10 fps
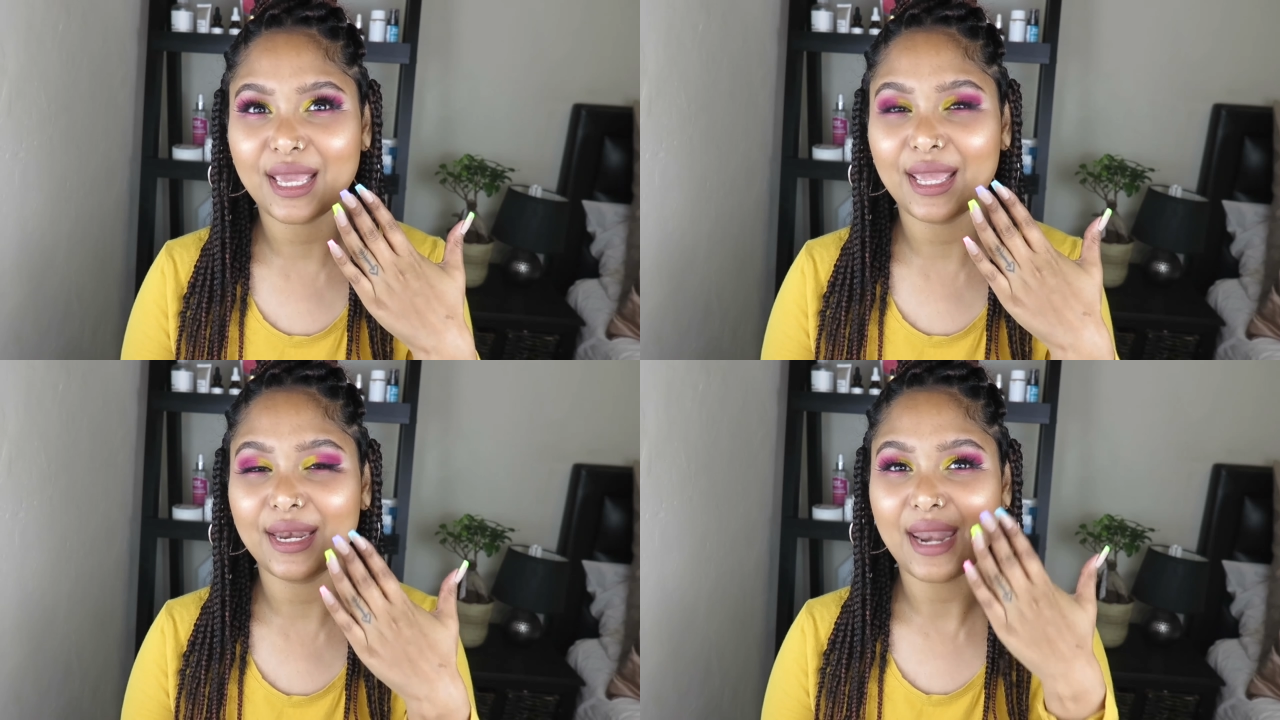
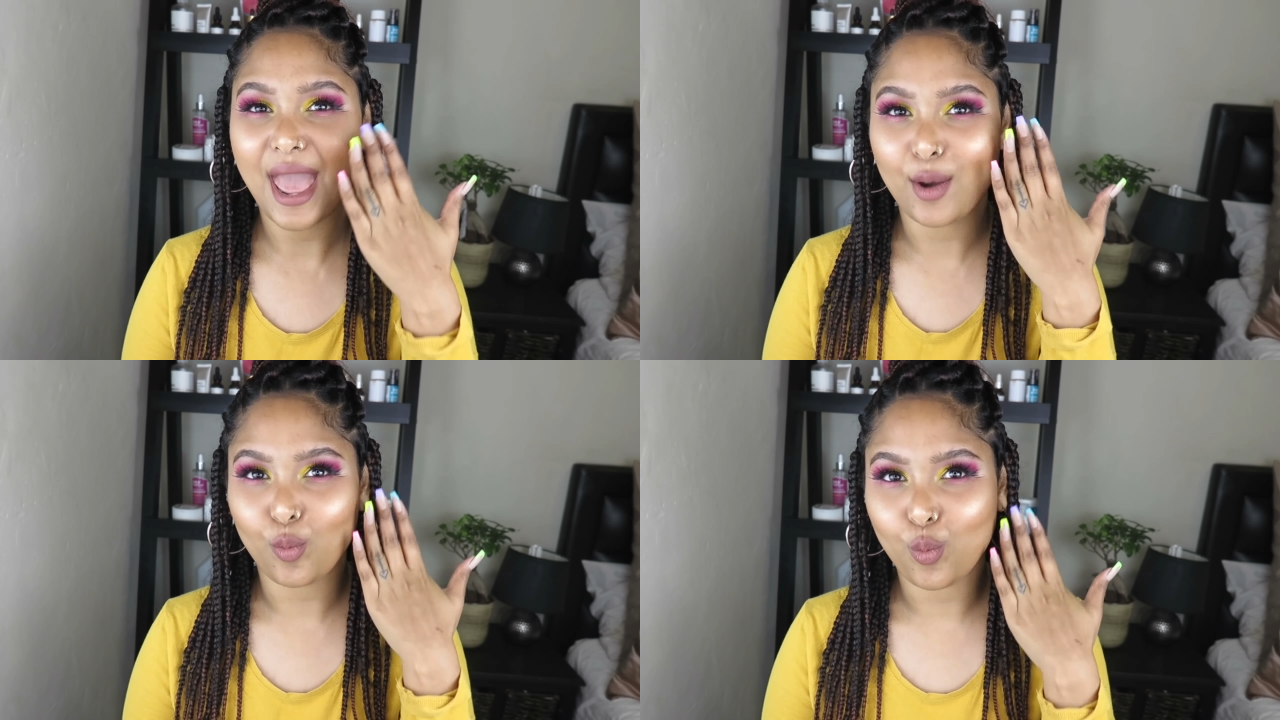in
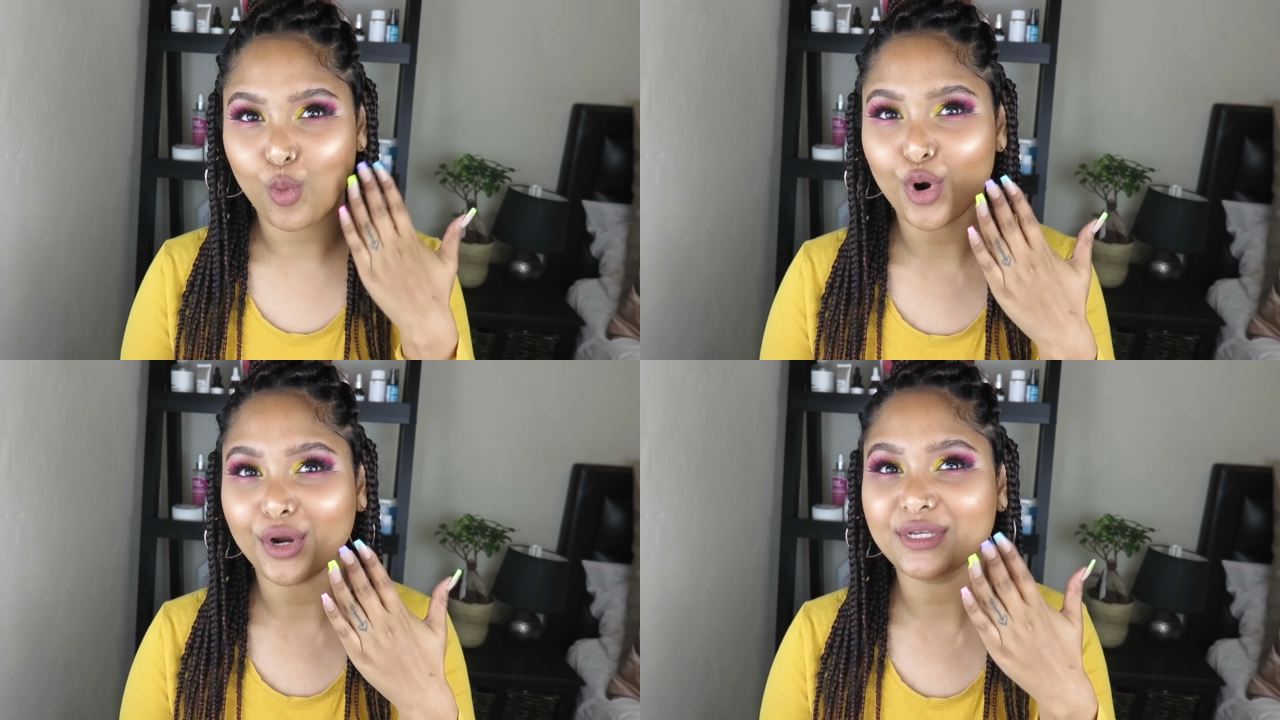and
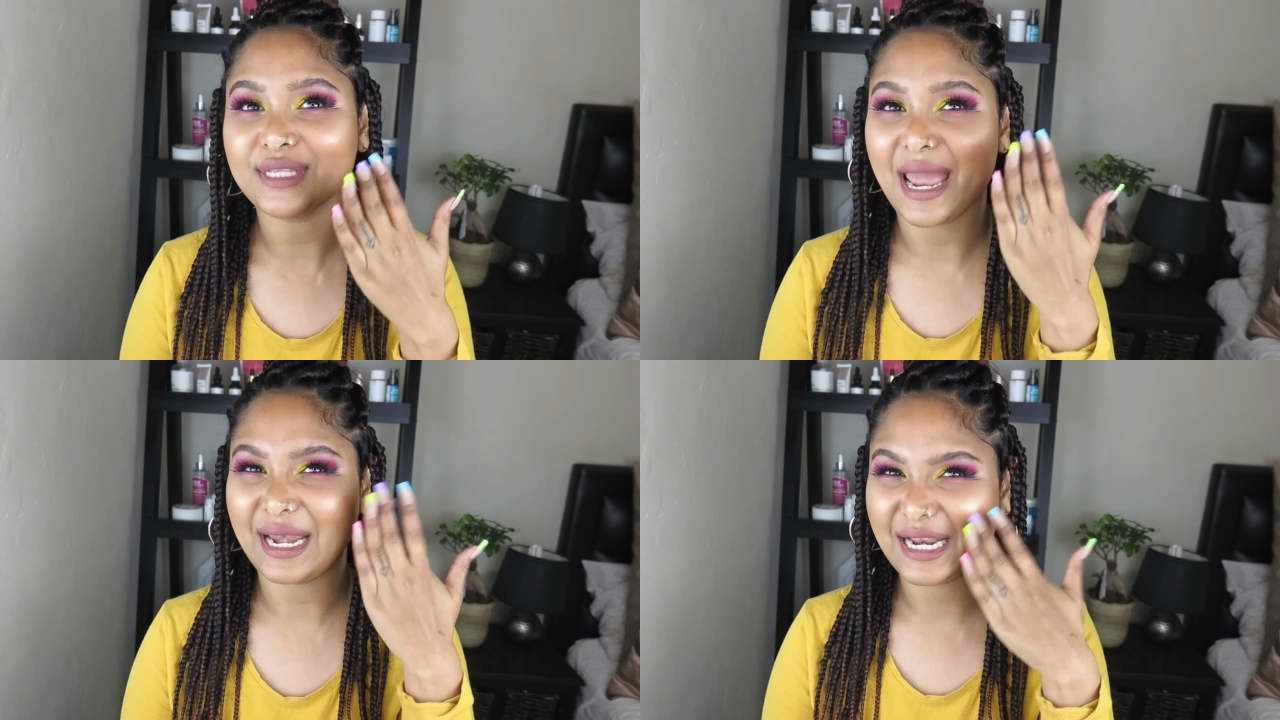works
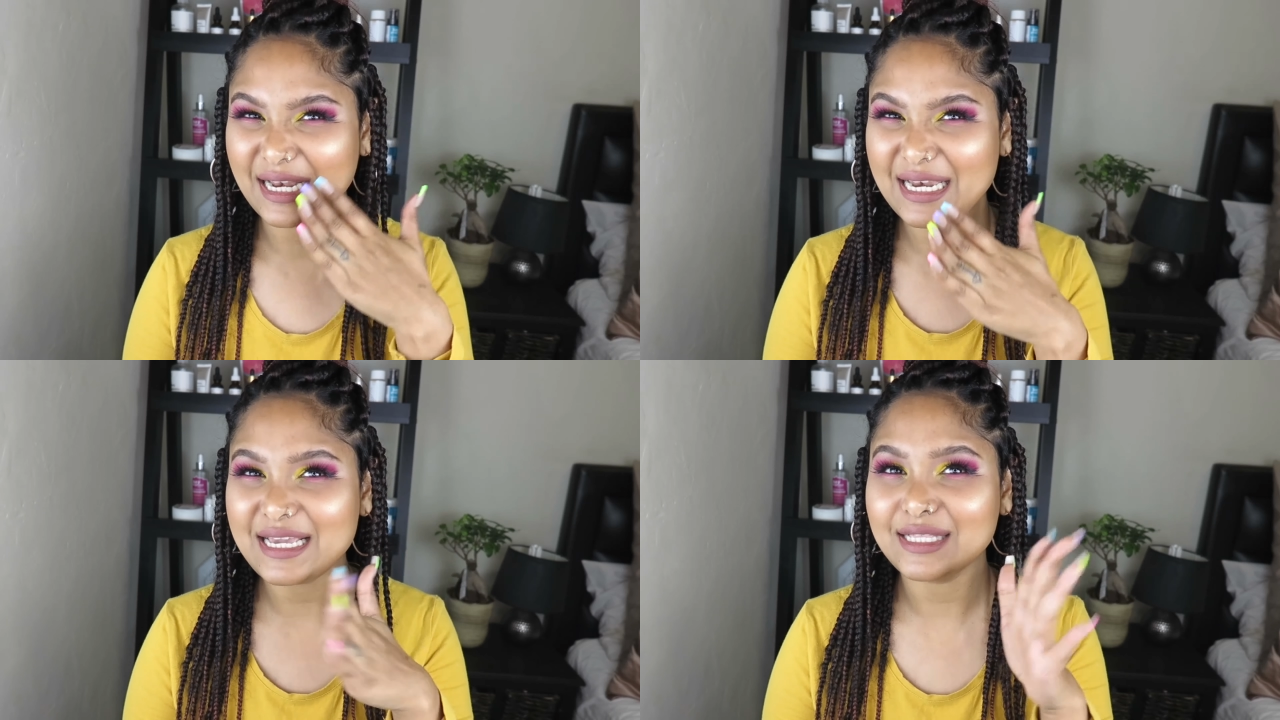and
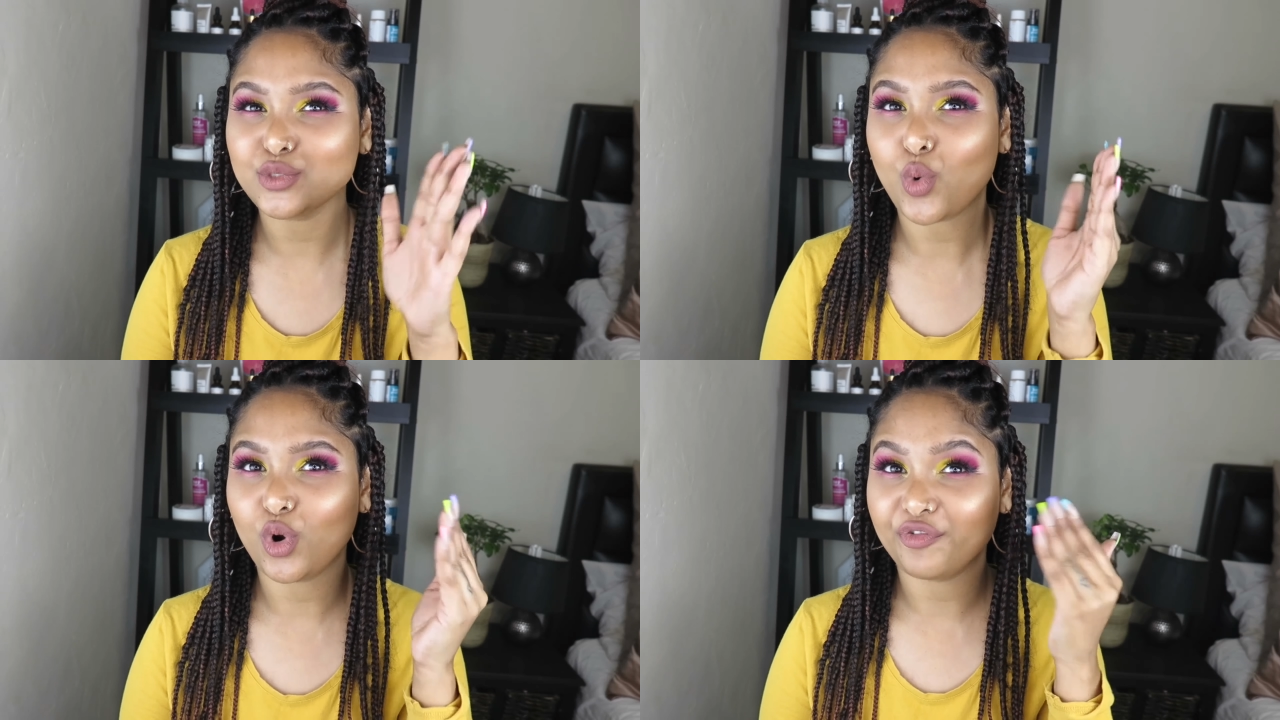cleans
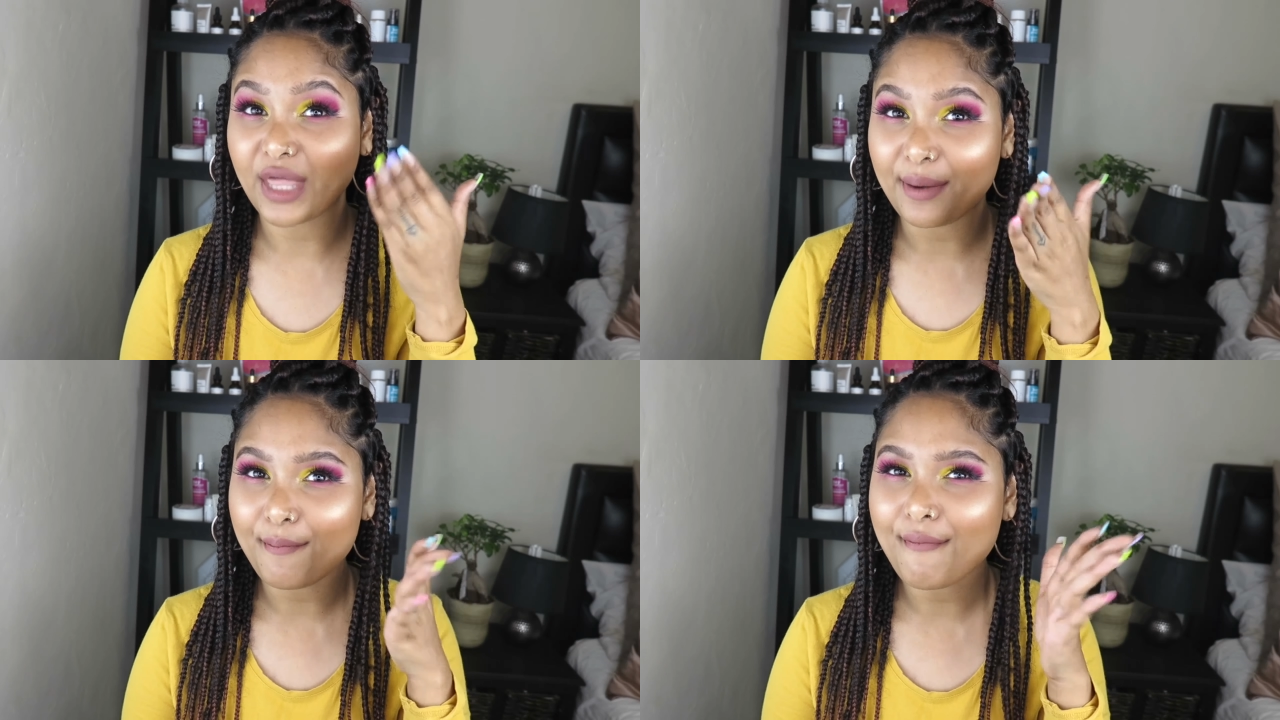all of
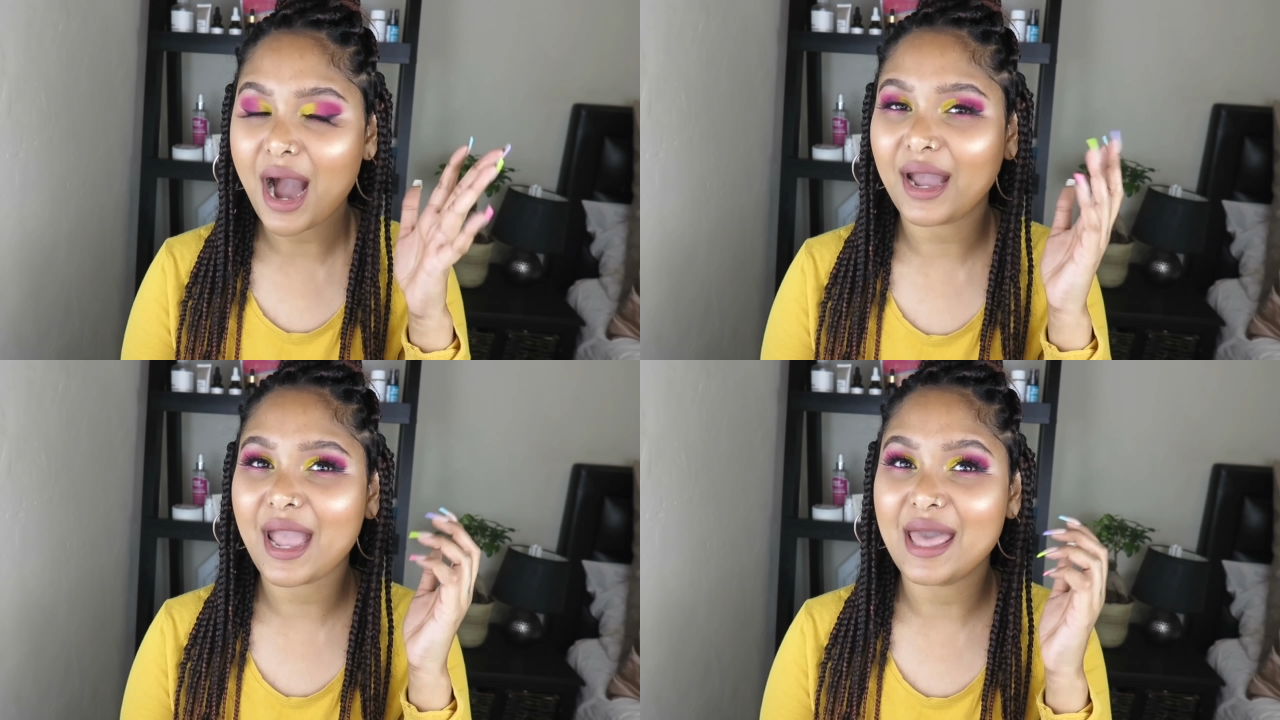that
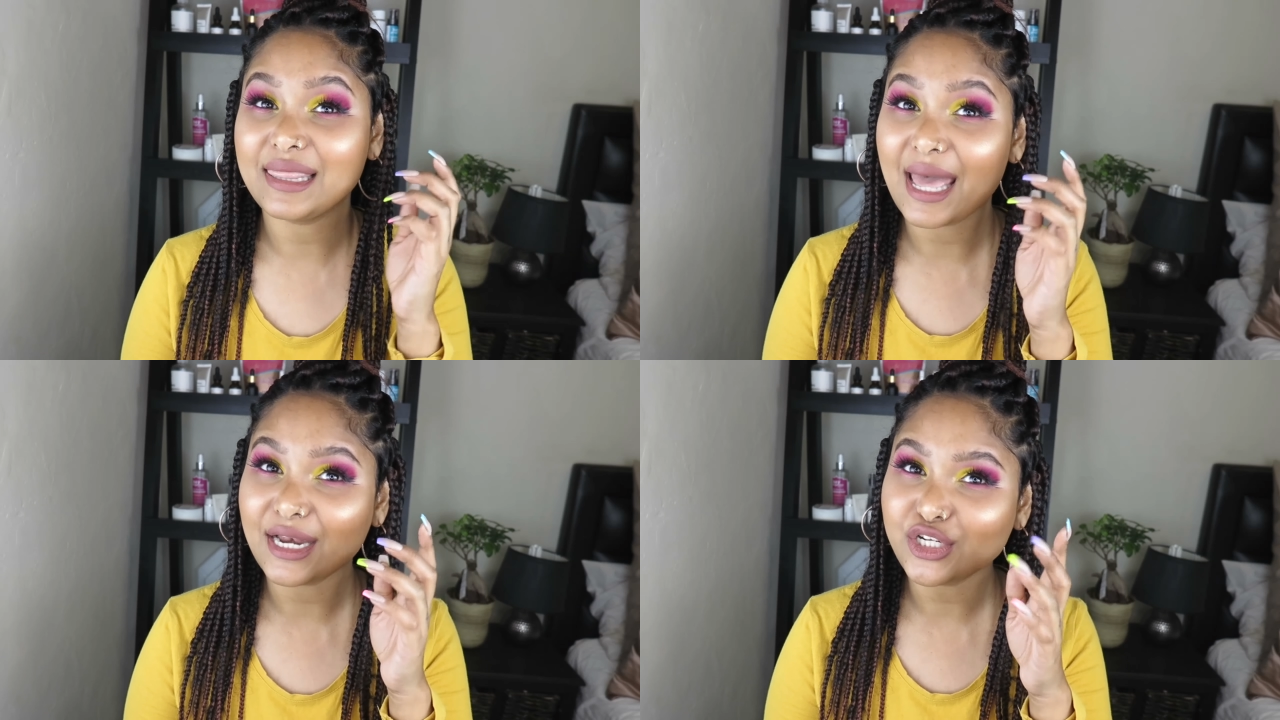muck
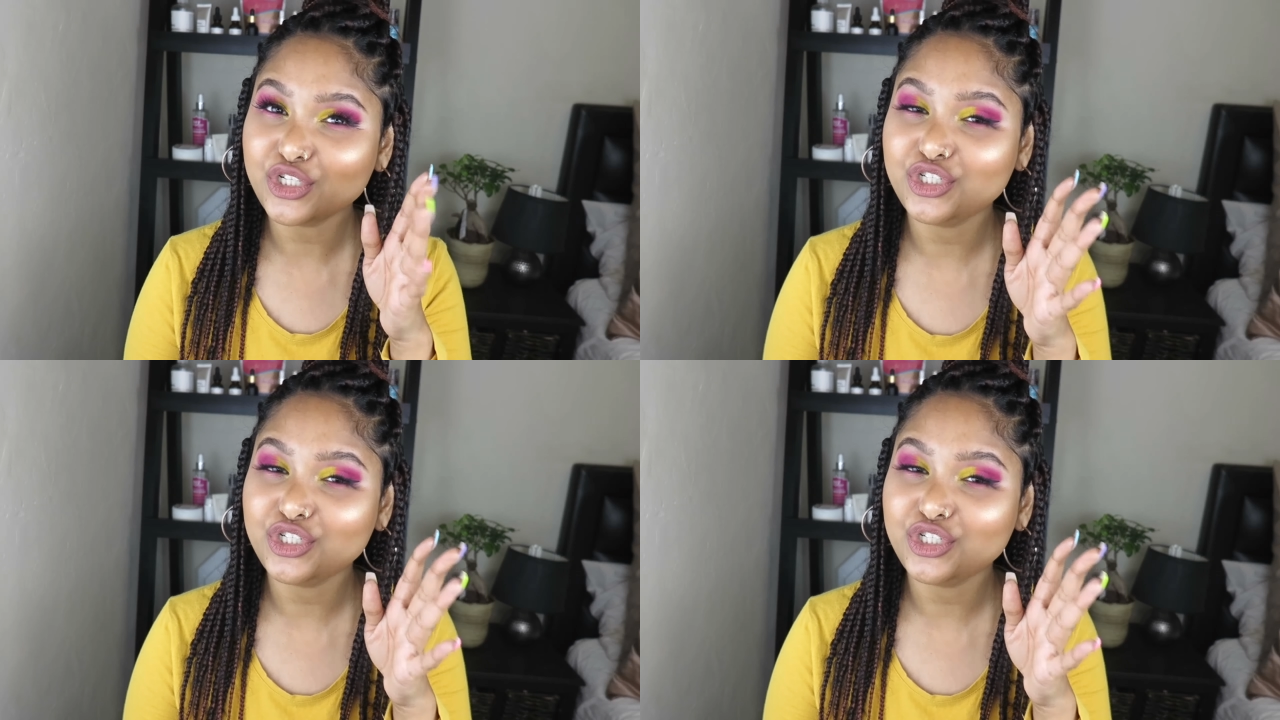and that